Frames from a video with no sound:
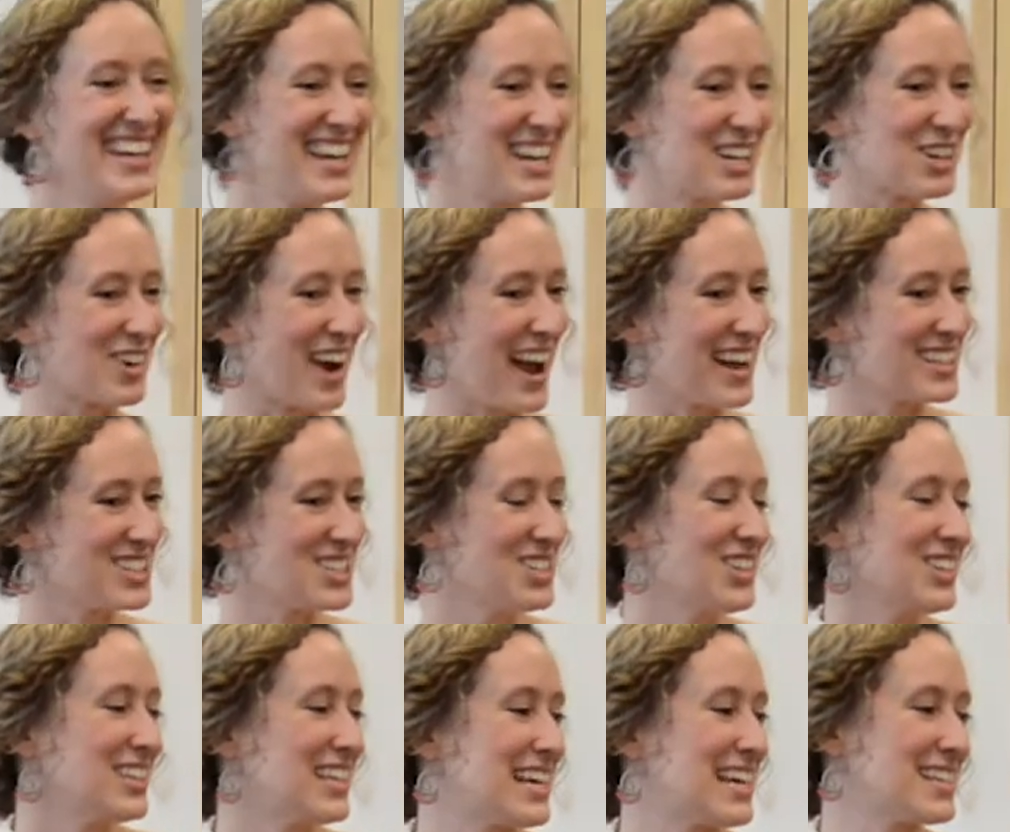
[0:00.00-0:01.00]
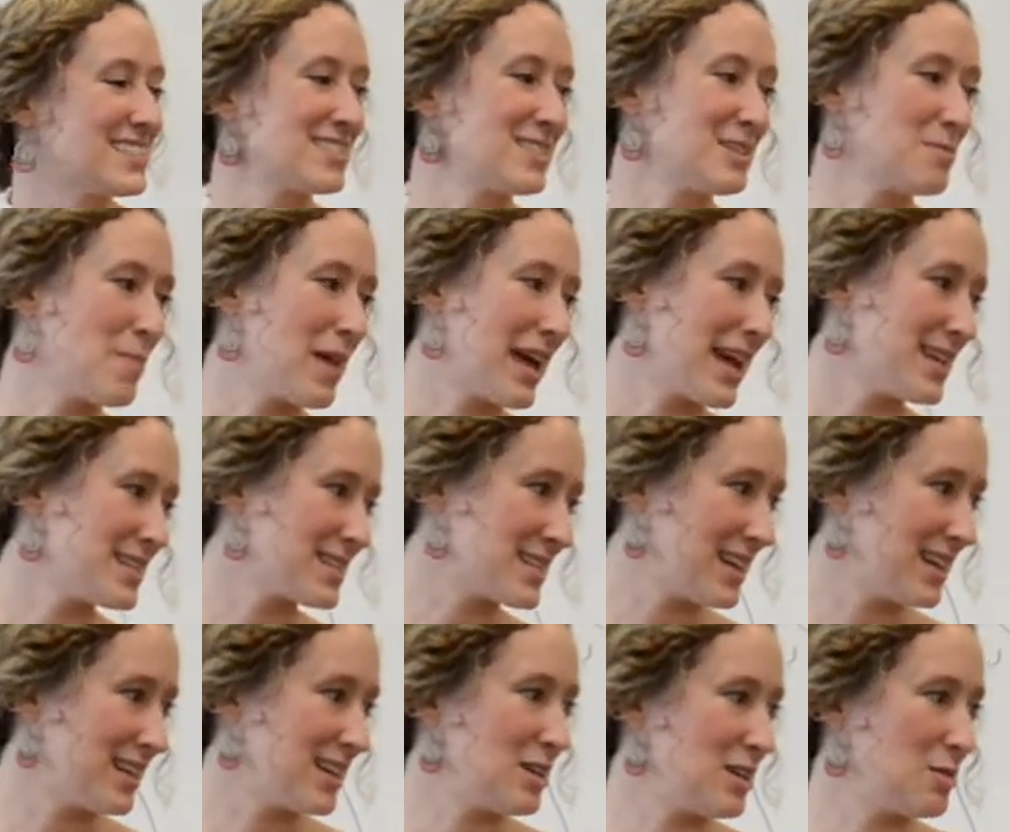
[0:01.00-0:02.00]
Gratitude is
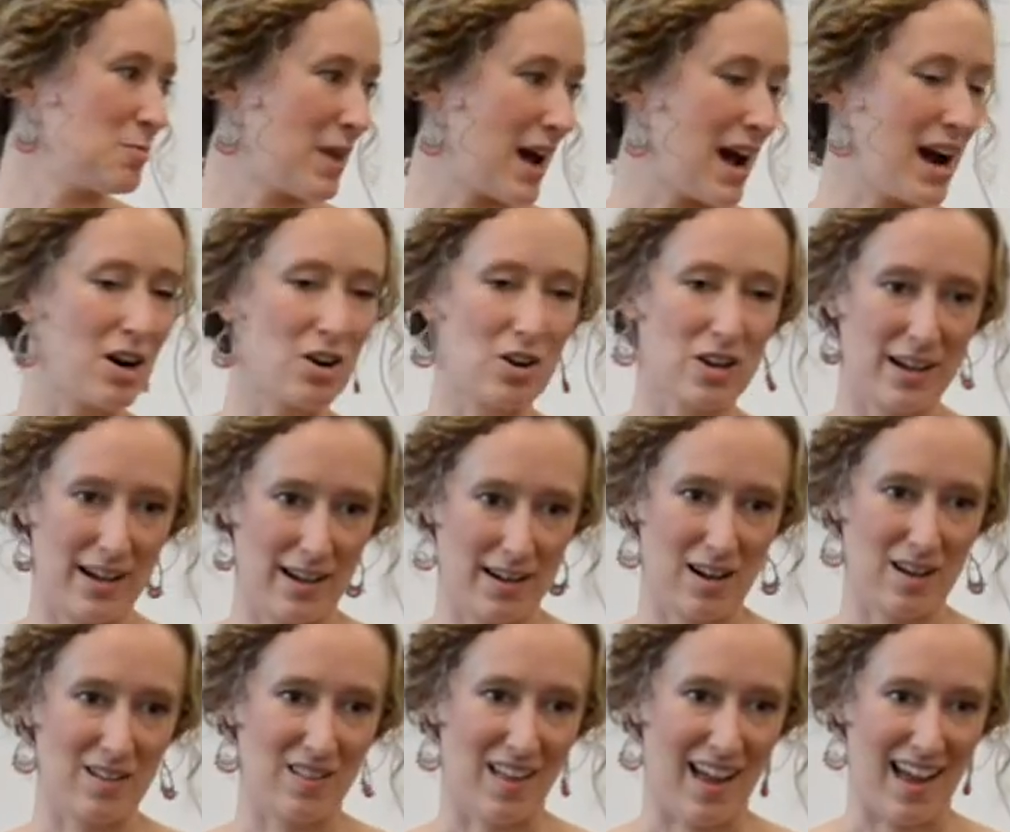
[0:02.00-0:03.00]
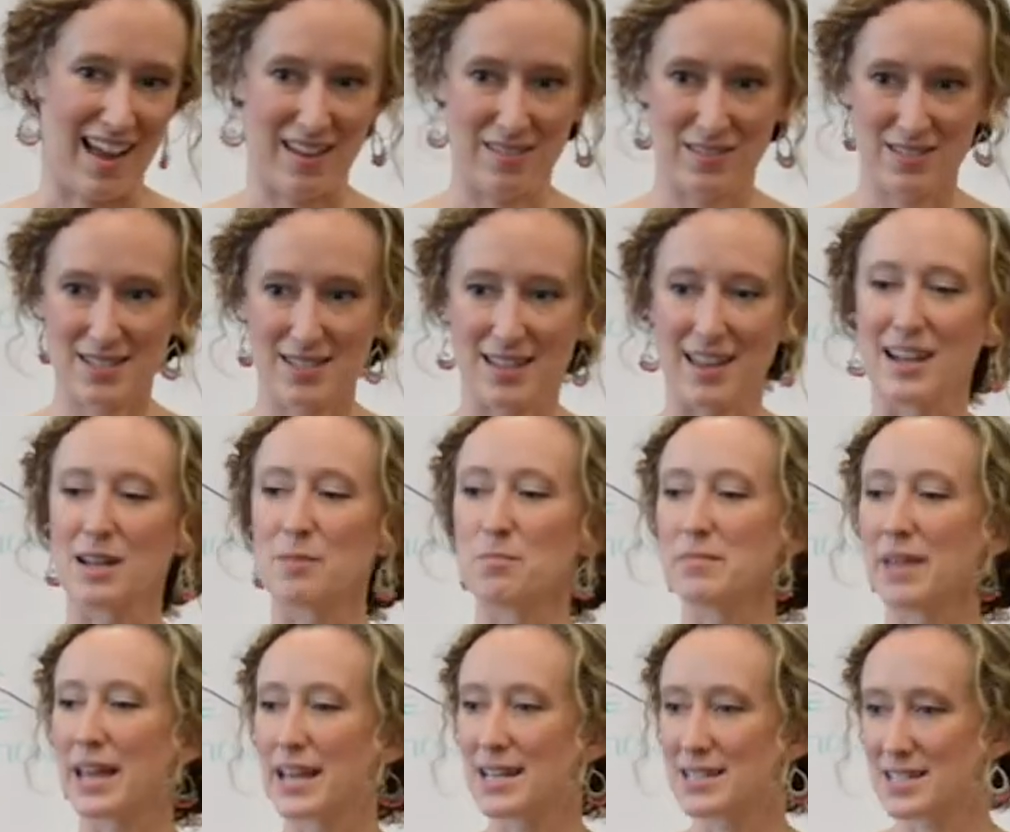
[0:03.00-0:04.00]
amazing power in our lives, an
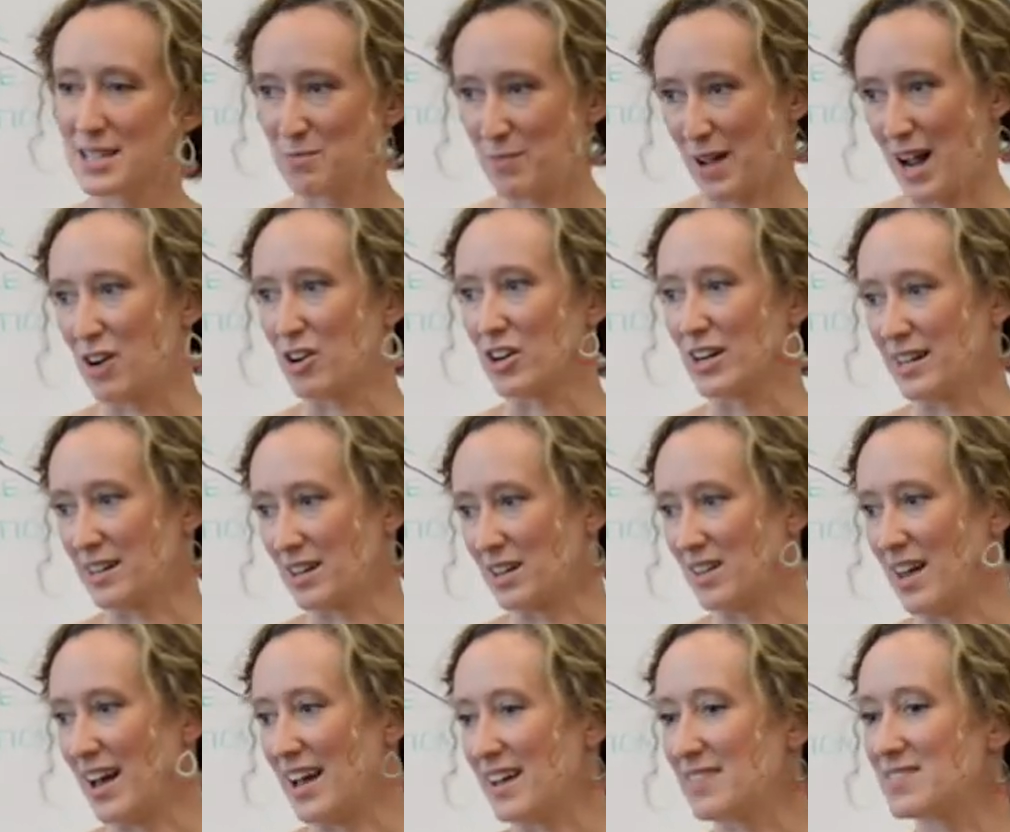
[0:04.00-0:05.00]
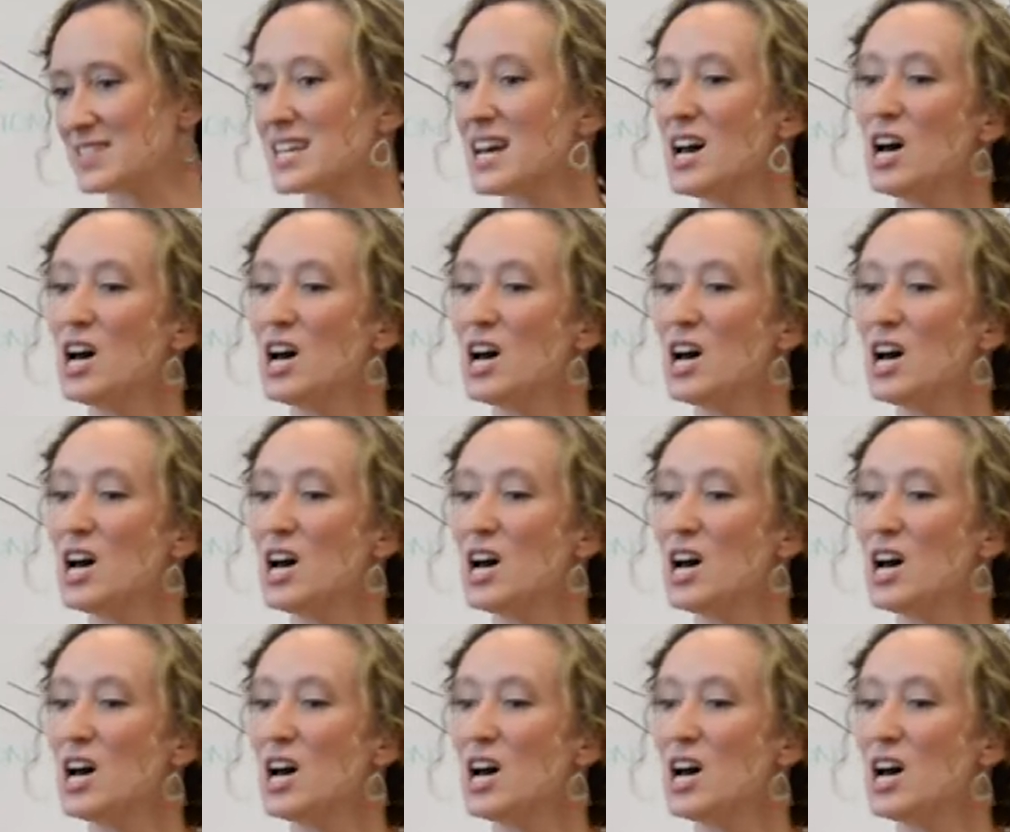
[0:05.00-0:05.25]
amazing power in our lives.